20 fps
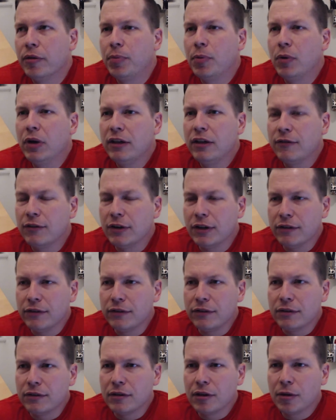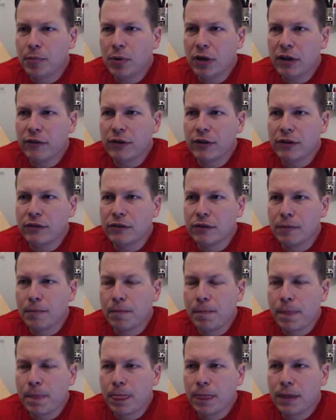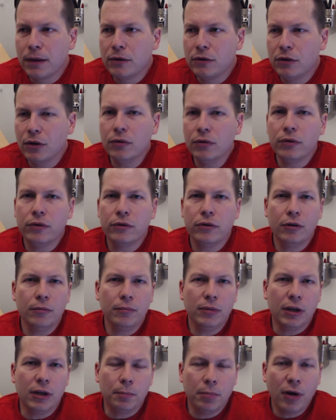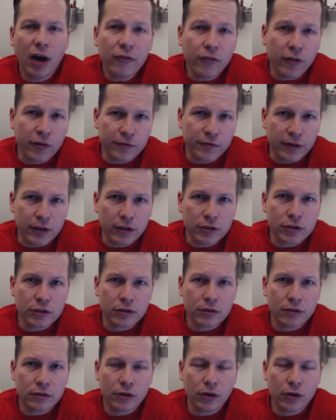point of it is, don't be a puffer fish.